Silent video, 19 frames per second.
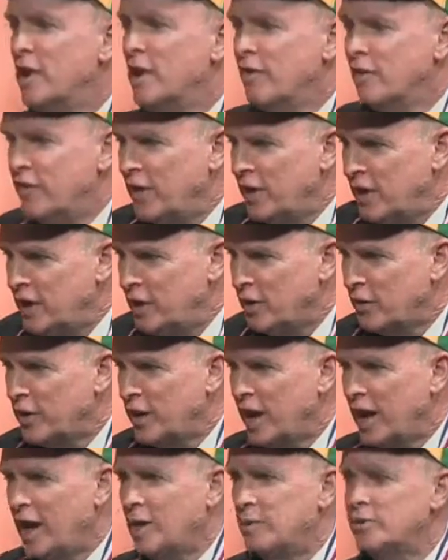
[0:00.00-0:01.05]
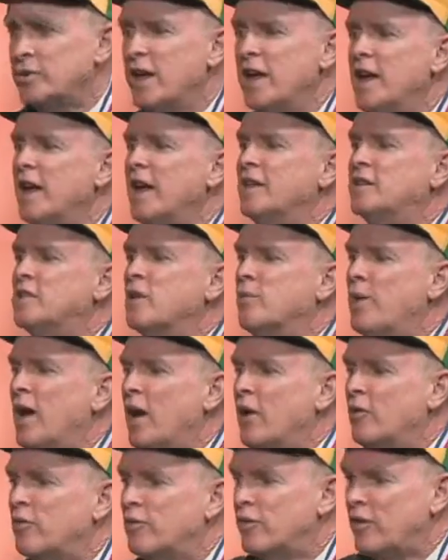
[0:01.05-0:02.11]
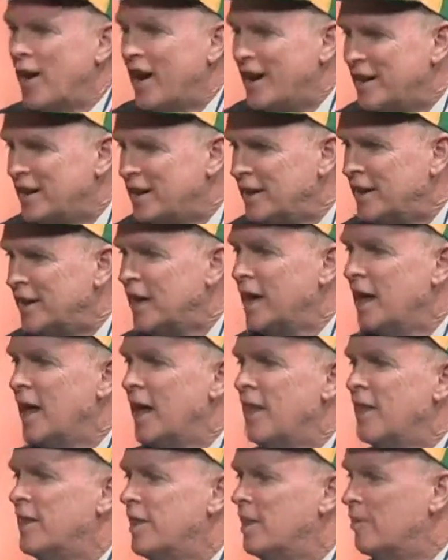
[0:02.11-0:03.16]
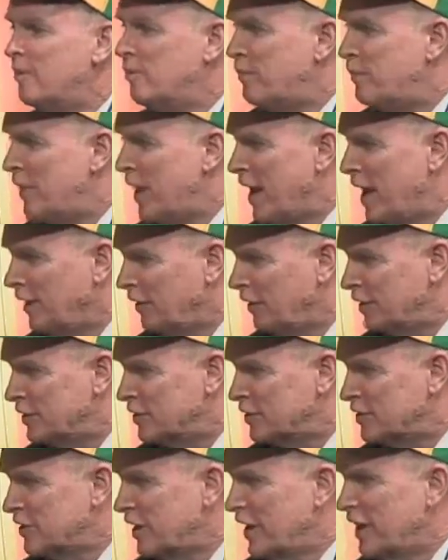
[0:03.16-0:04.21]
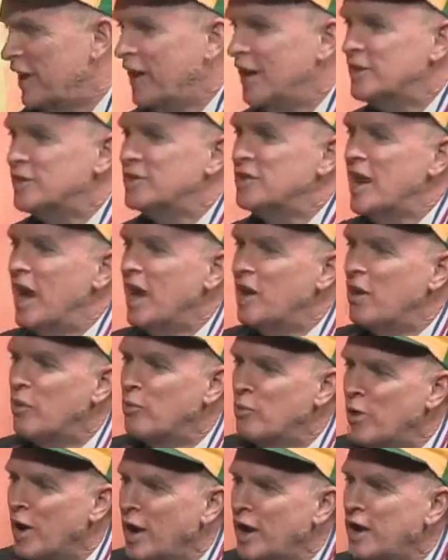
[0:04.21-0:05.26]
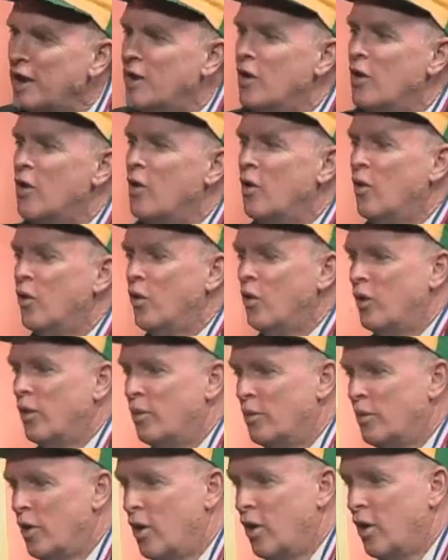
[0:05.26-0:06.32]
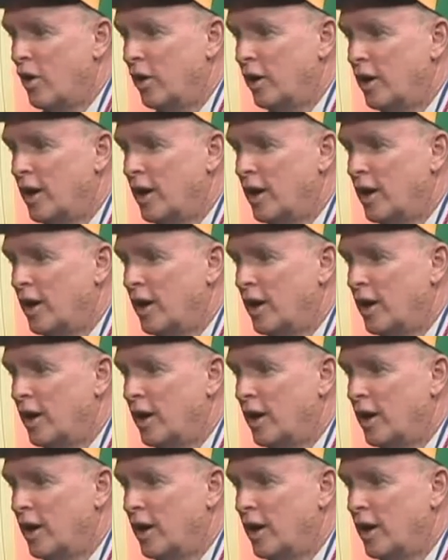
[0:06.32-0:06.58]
Video games, it's about finding the balance. It's not a right or a wrong.